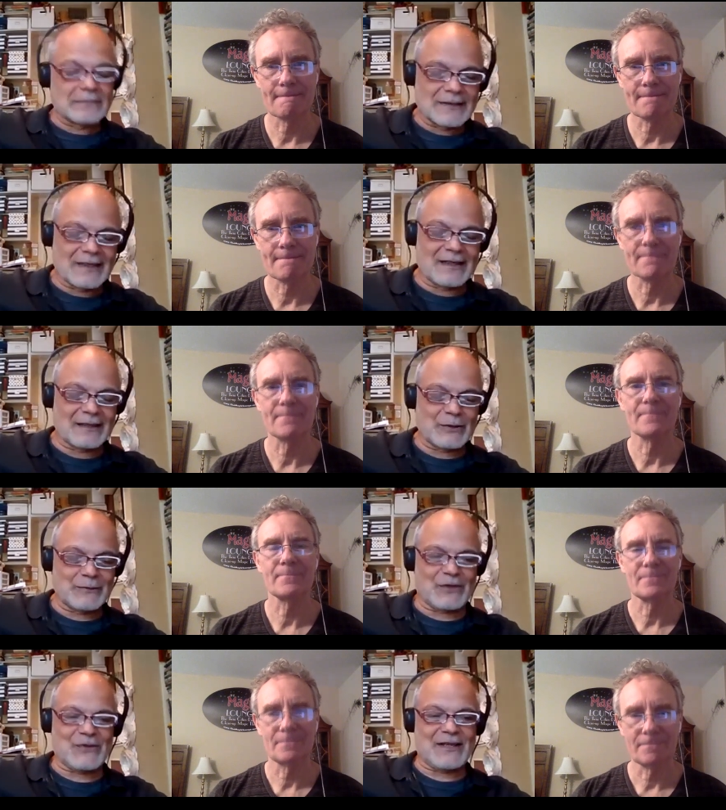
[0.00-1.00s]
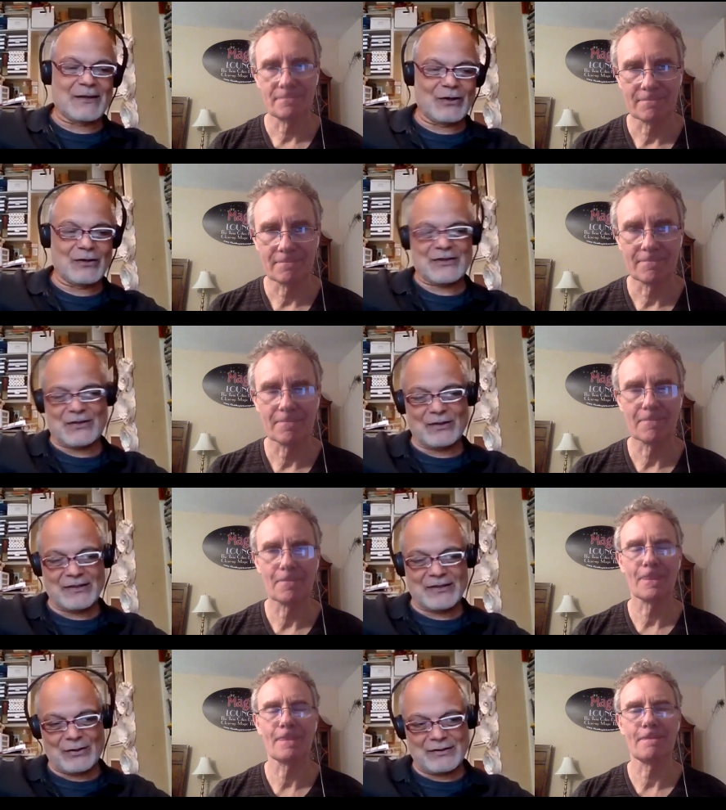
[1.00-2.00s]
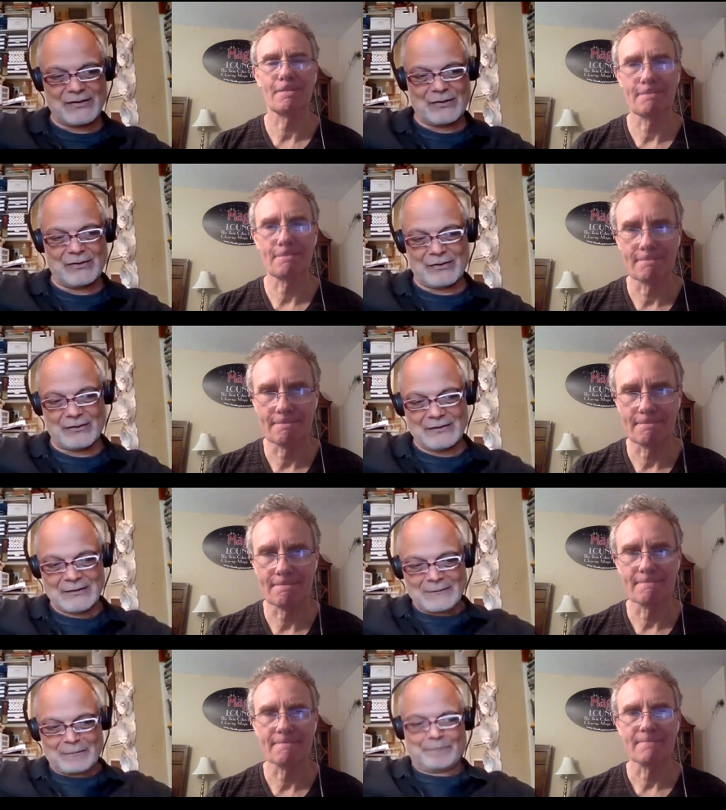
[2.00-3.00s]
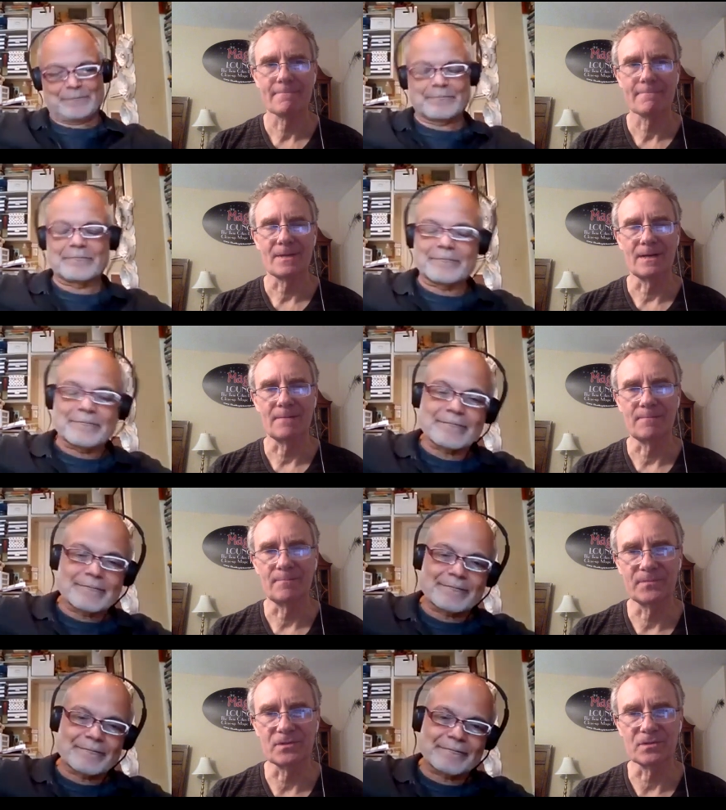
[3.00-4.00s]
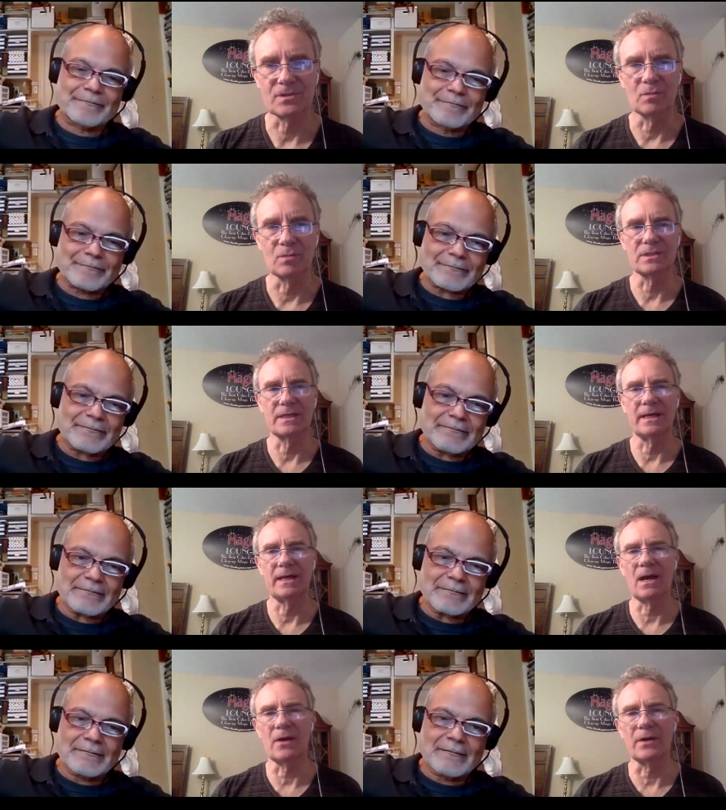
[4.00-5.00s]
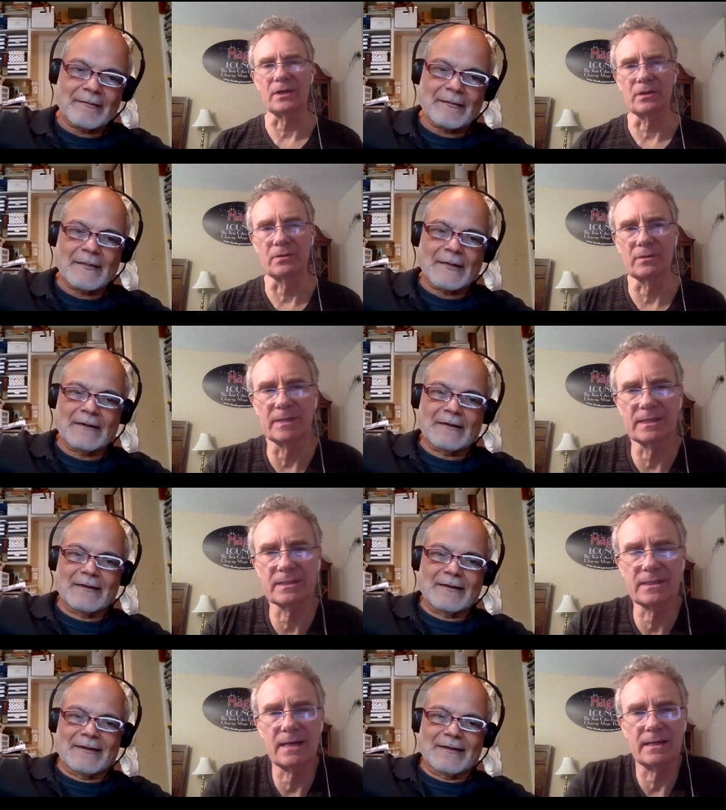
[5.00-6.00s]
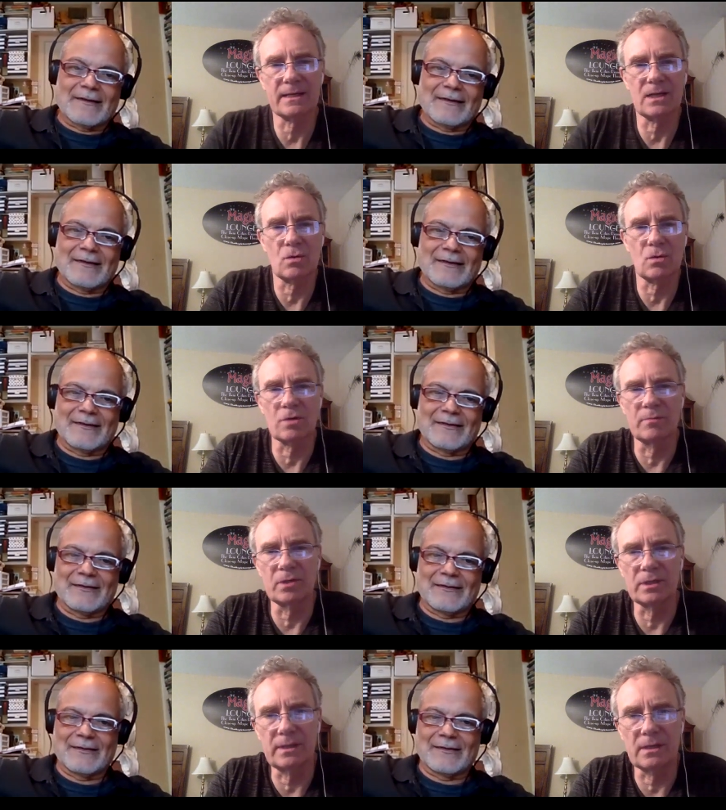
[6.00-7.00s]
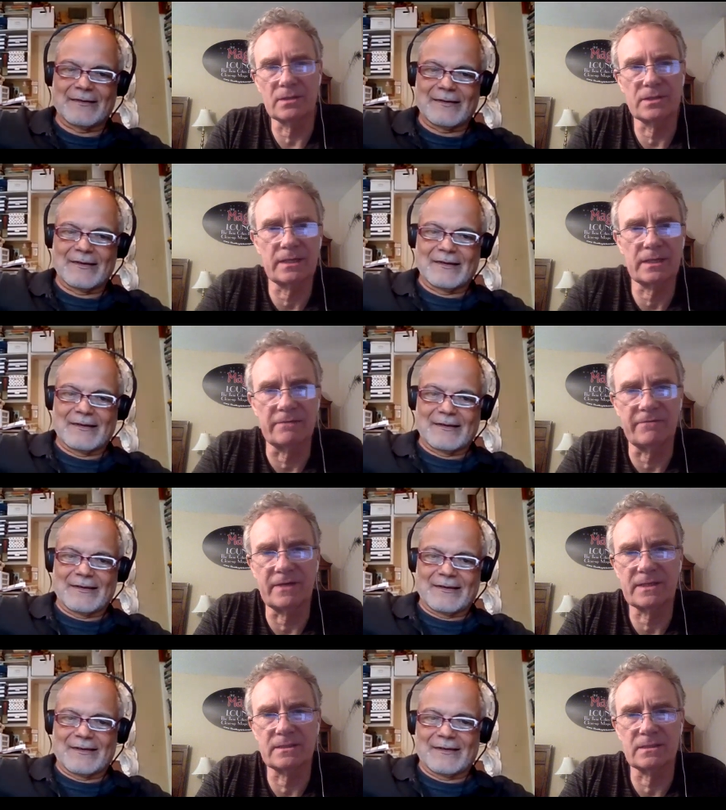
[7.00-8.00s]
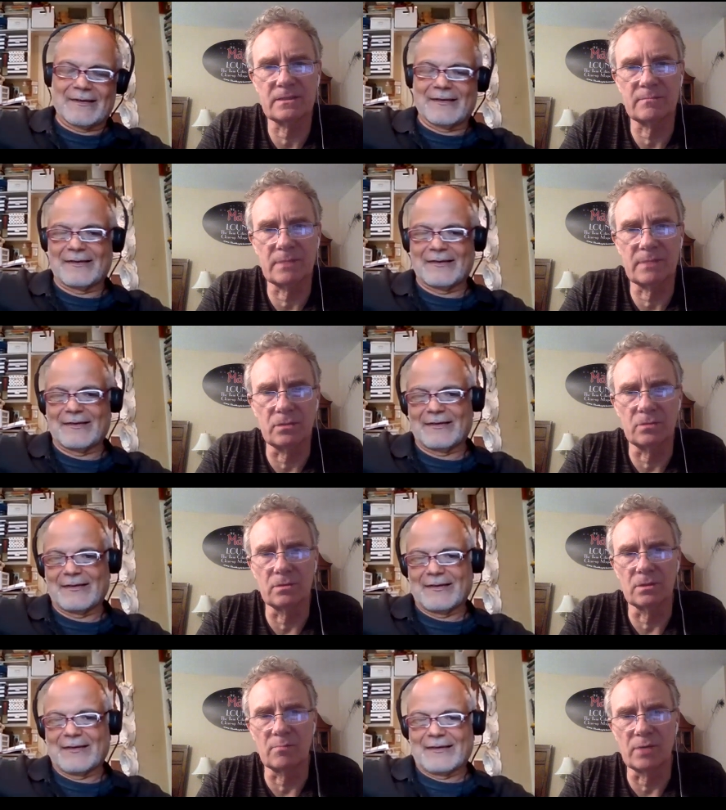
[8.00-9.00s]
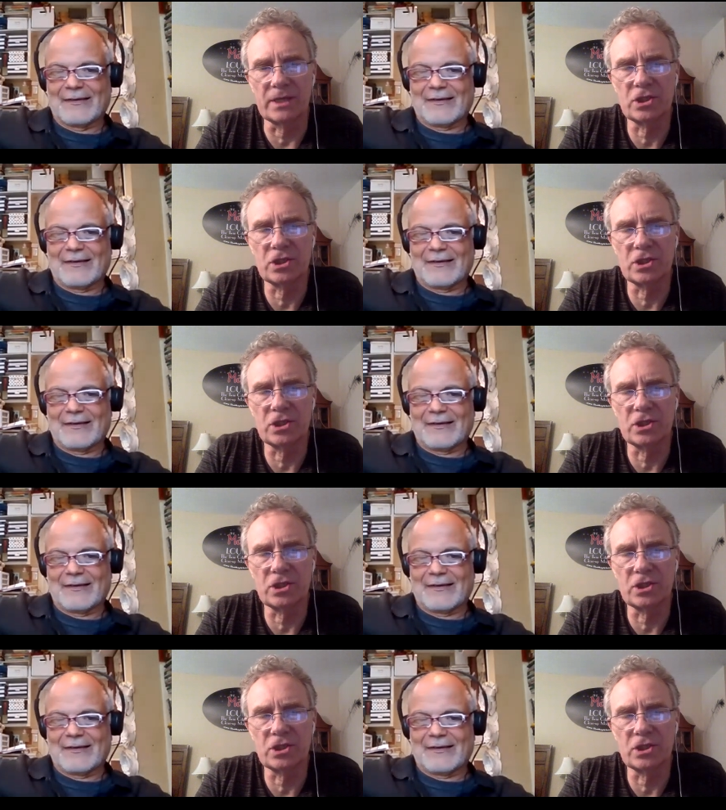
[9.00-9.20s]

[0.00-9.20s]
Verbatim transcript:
Speaker 1: They hire me because I know so and so and so and so.
Speaker 2: Yep. So someone say, hey, Arie, you know anybody that's got like a quarter million dollars they could invest into my new little bread